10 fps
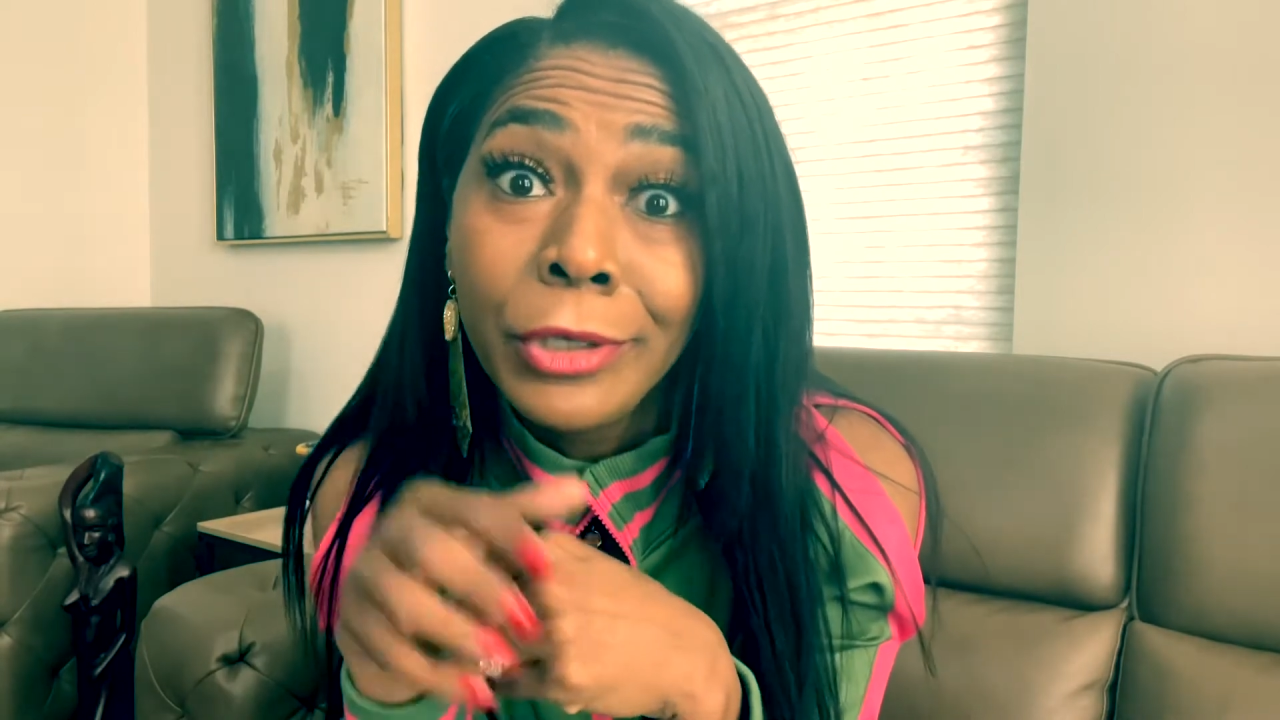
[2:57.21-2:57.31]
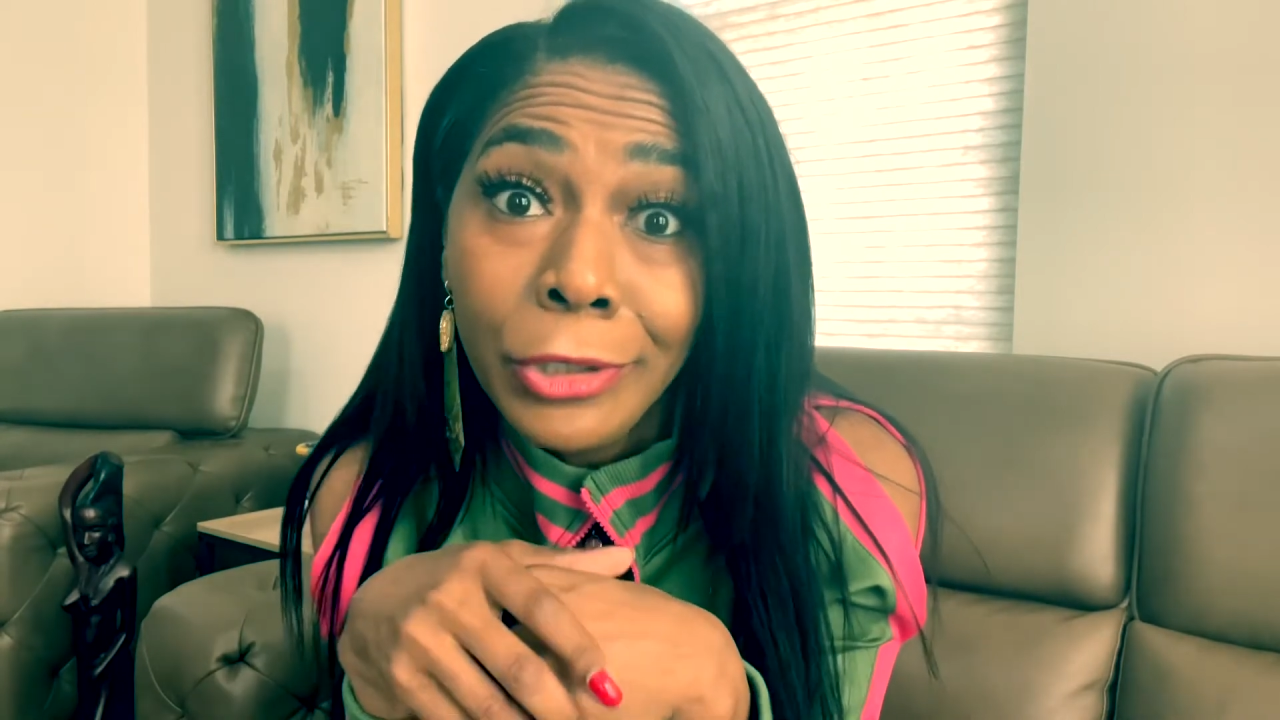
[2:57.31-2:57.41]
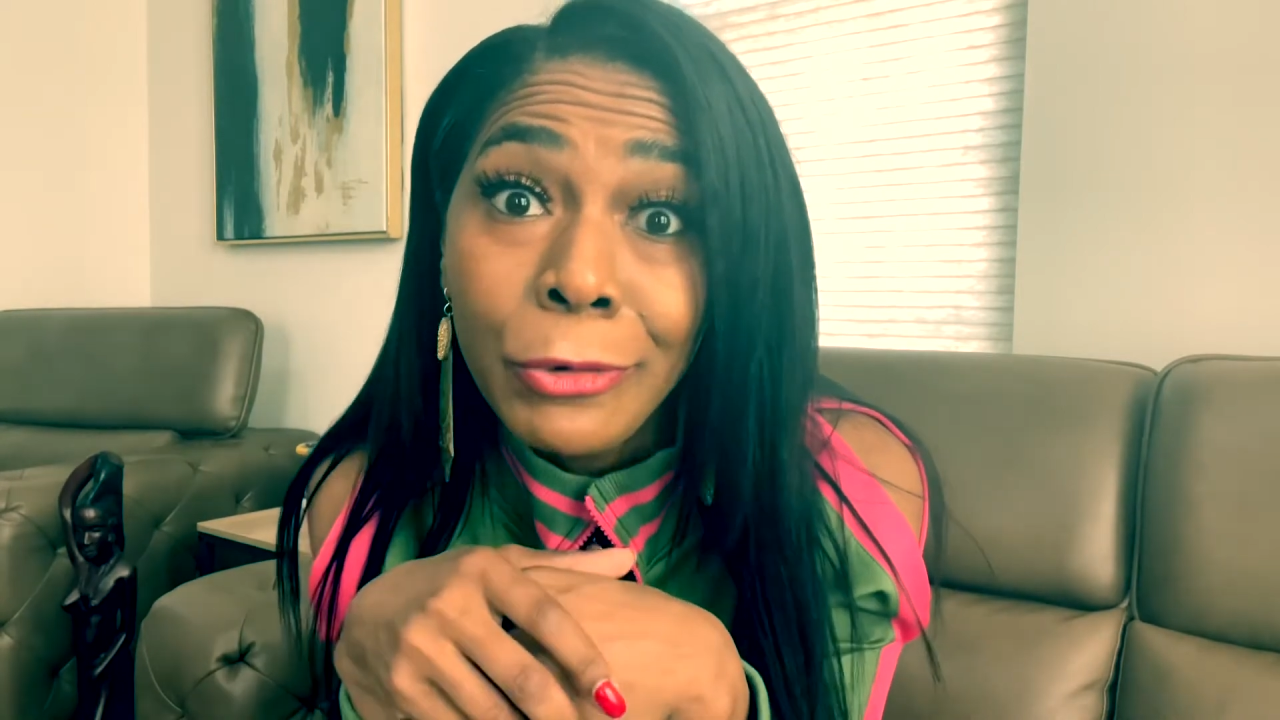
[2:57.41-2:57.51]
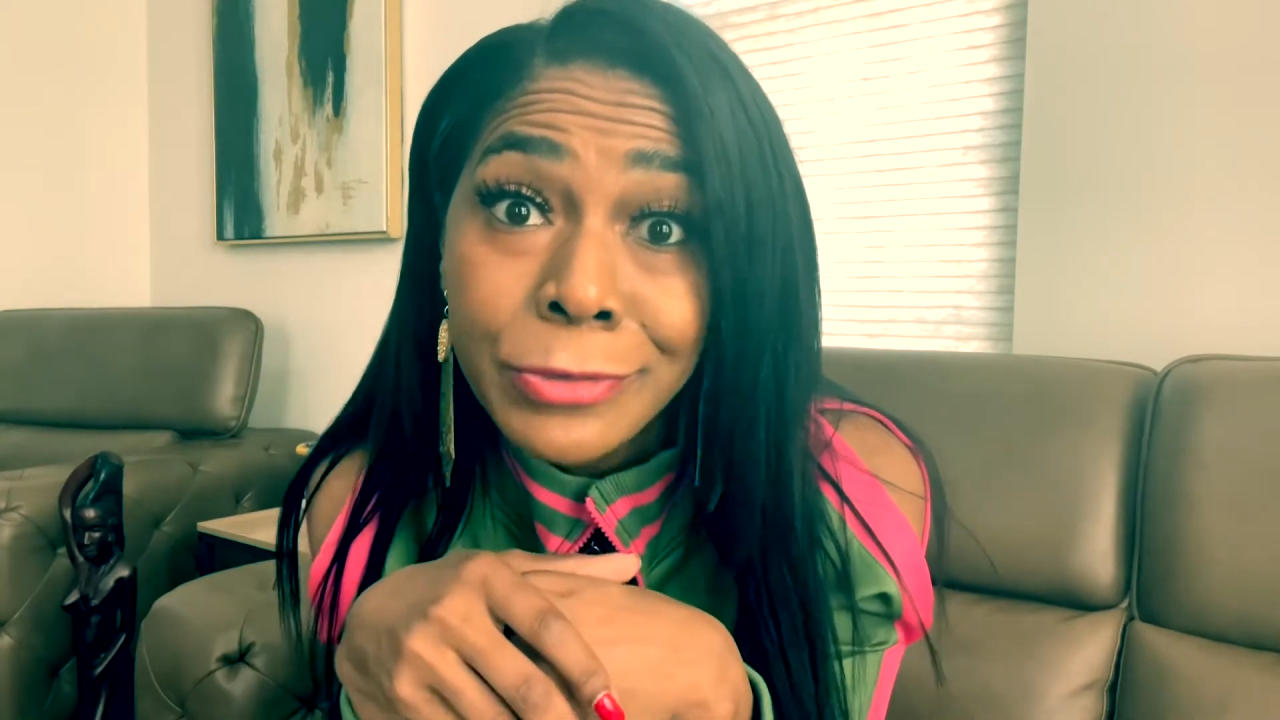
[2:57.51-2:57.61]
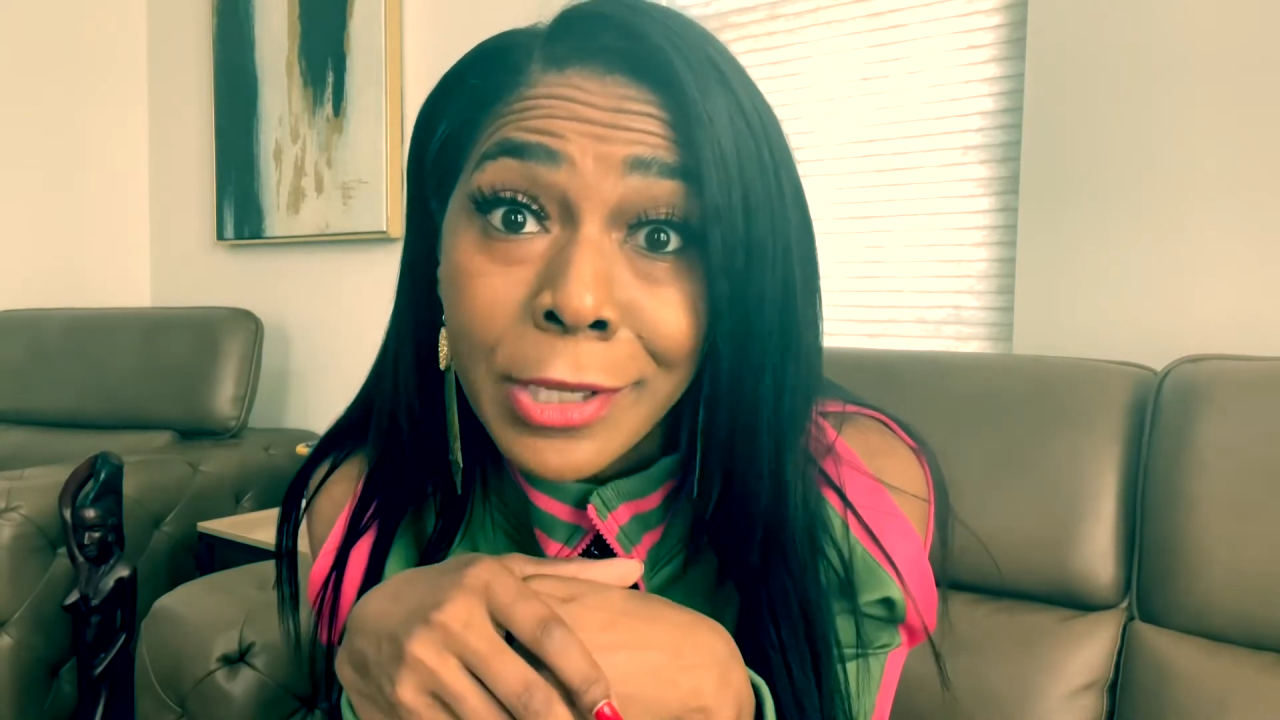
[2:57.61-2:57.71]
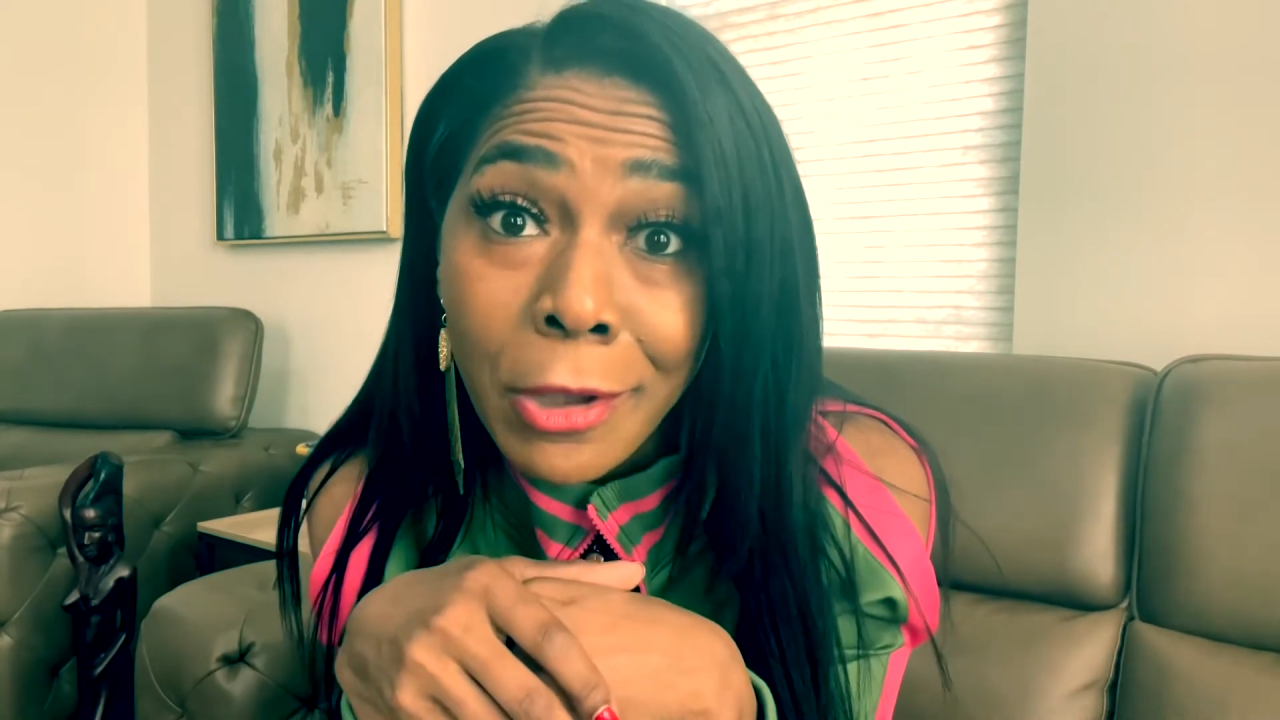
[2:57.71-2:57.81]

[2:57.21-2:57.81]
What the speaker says: Use the